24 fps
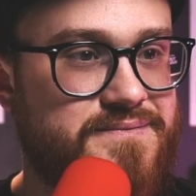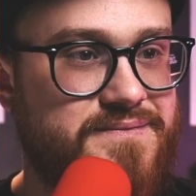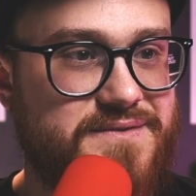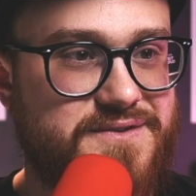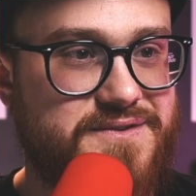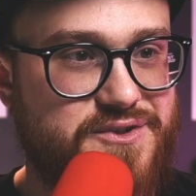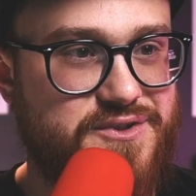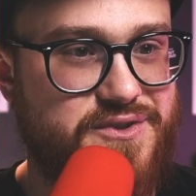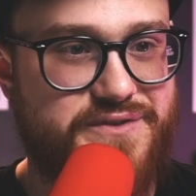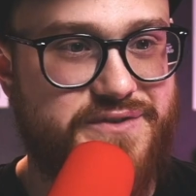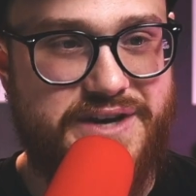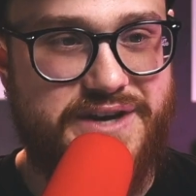
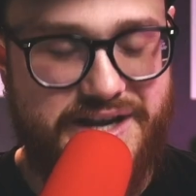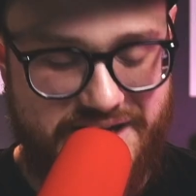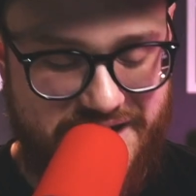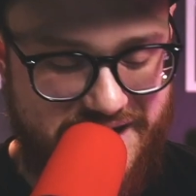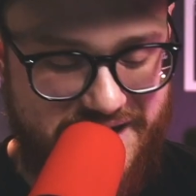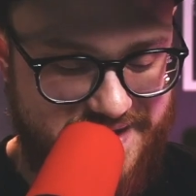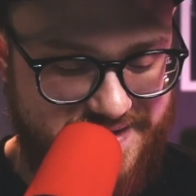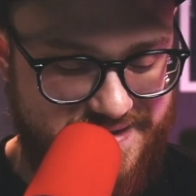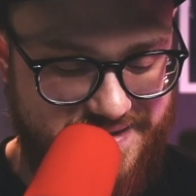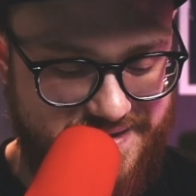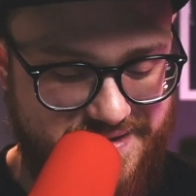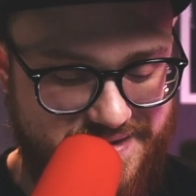So if I
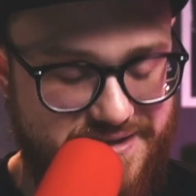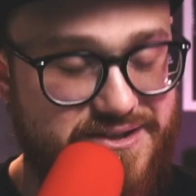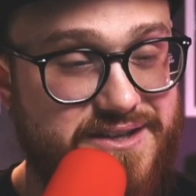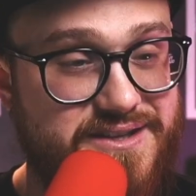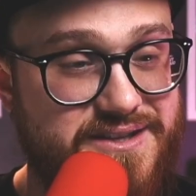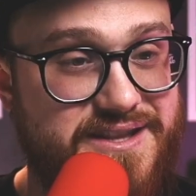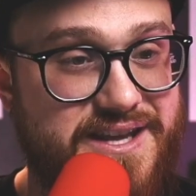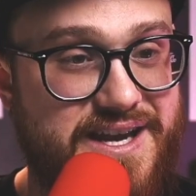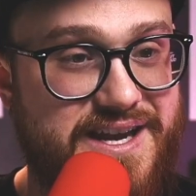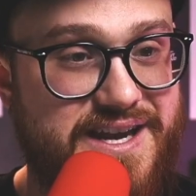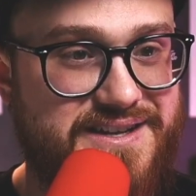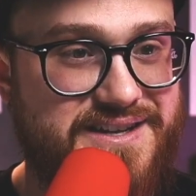accidentally
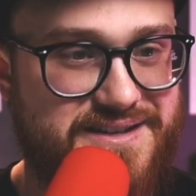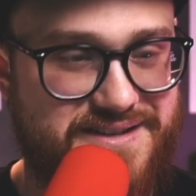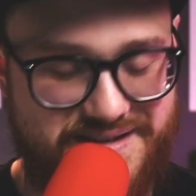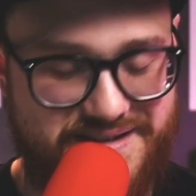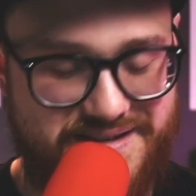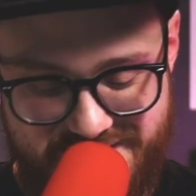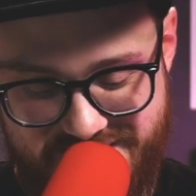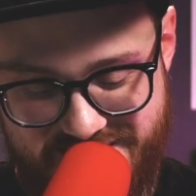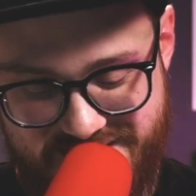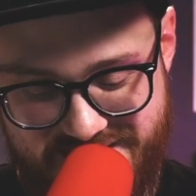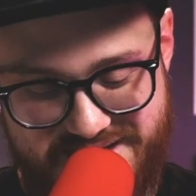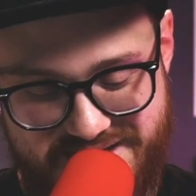click that,
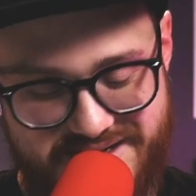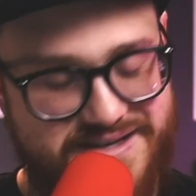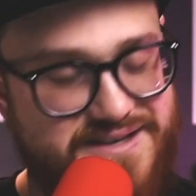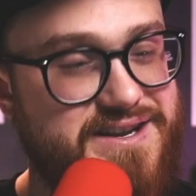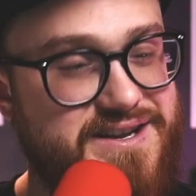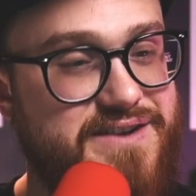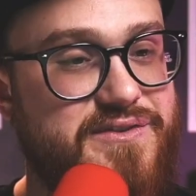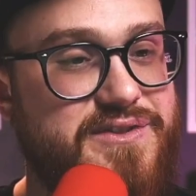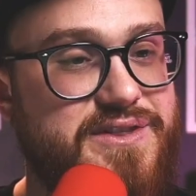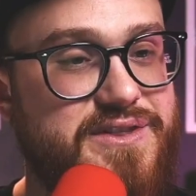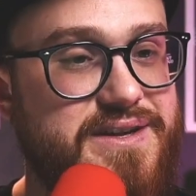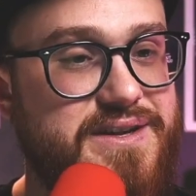
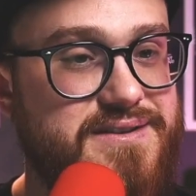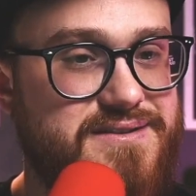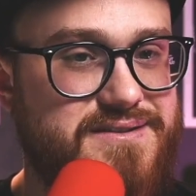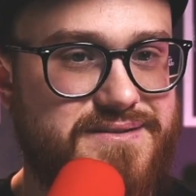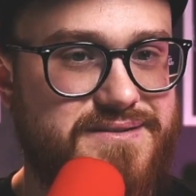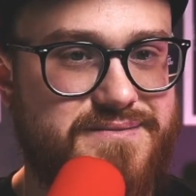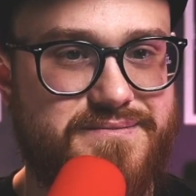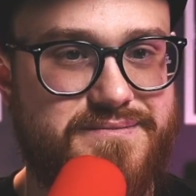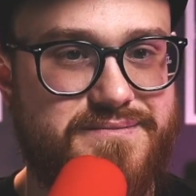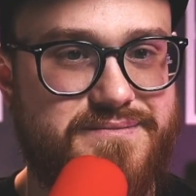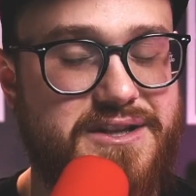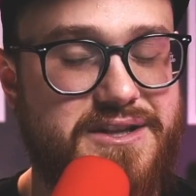
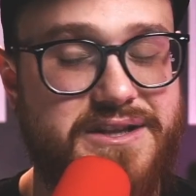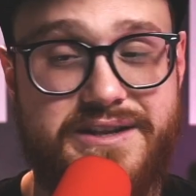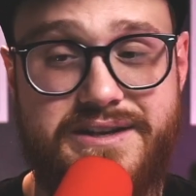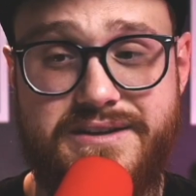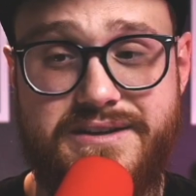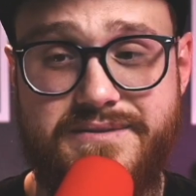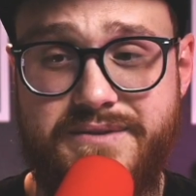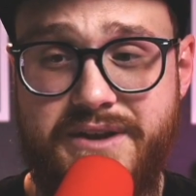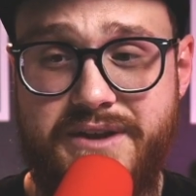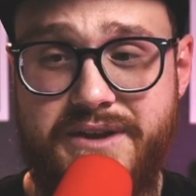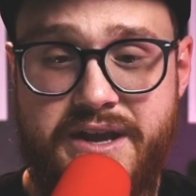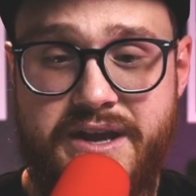everything's
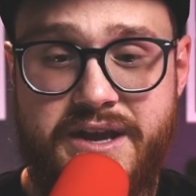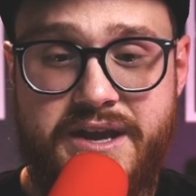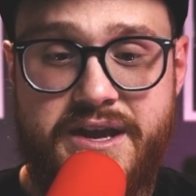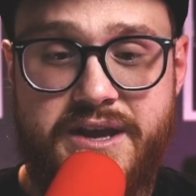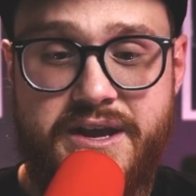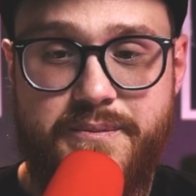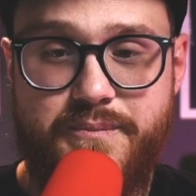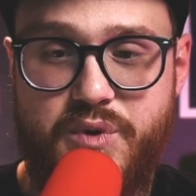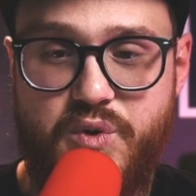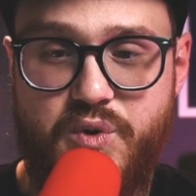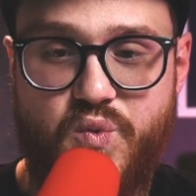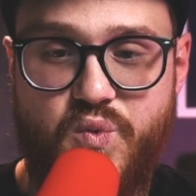deleted.
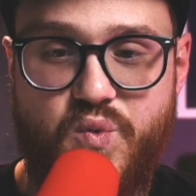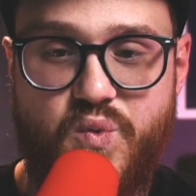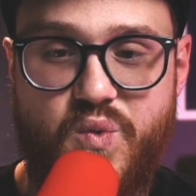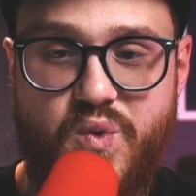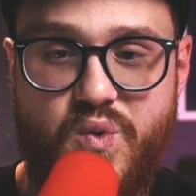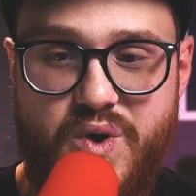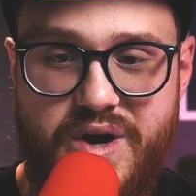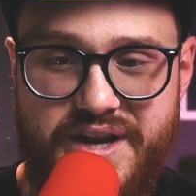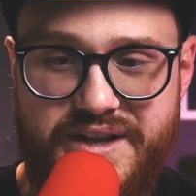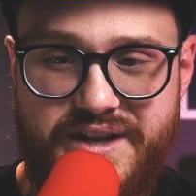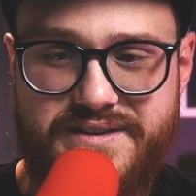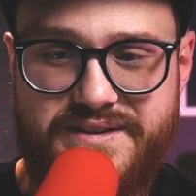But
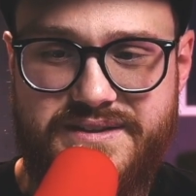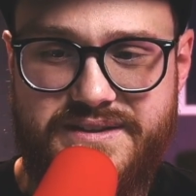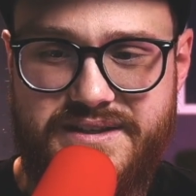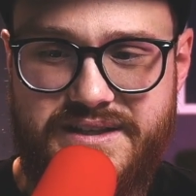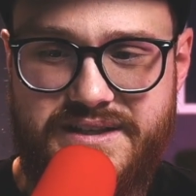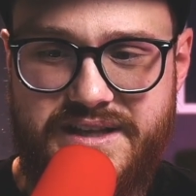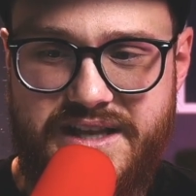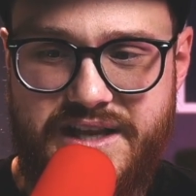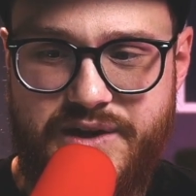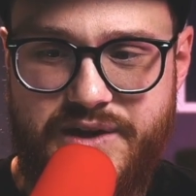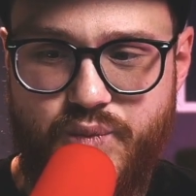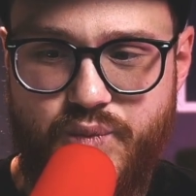what
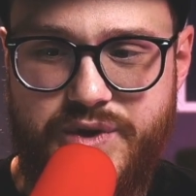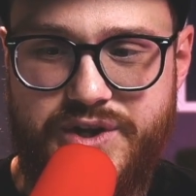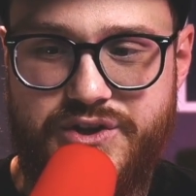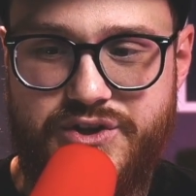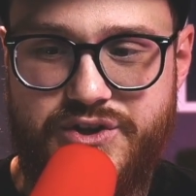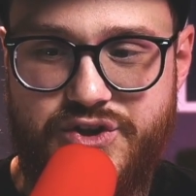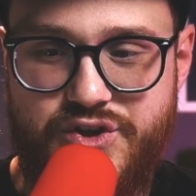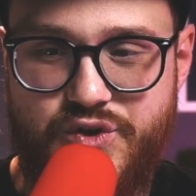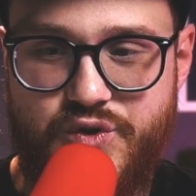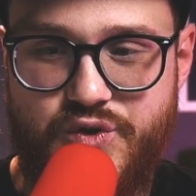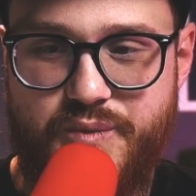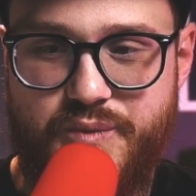can we
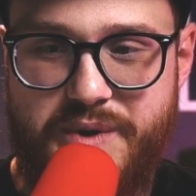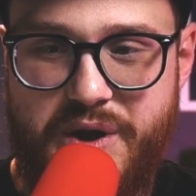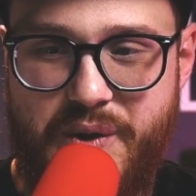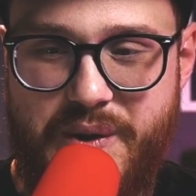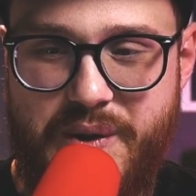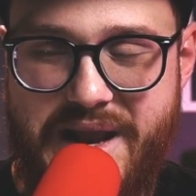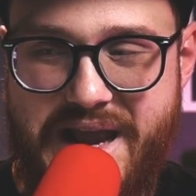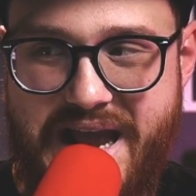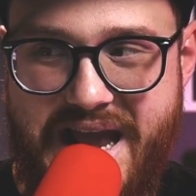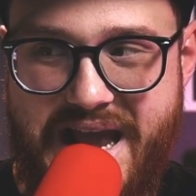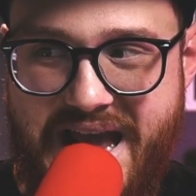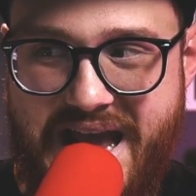do
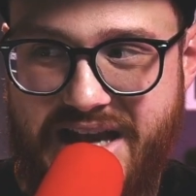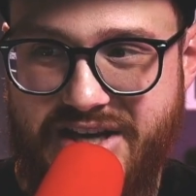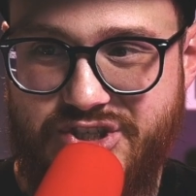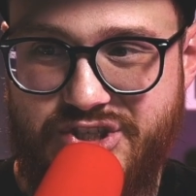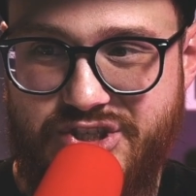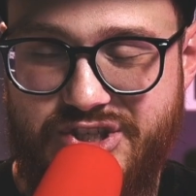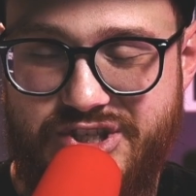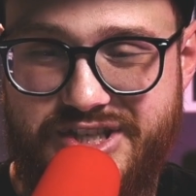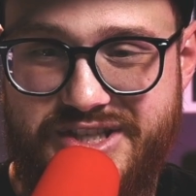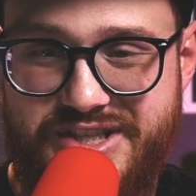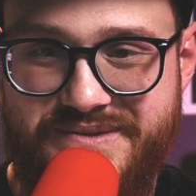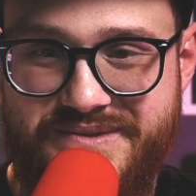about
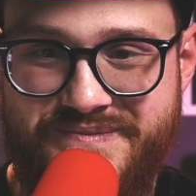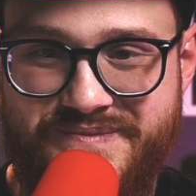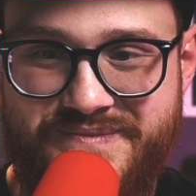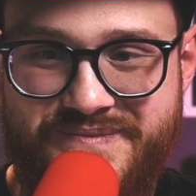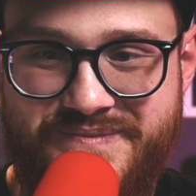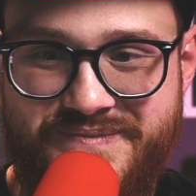actually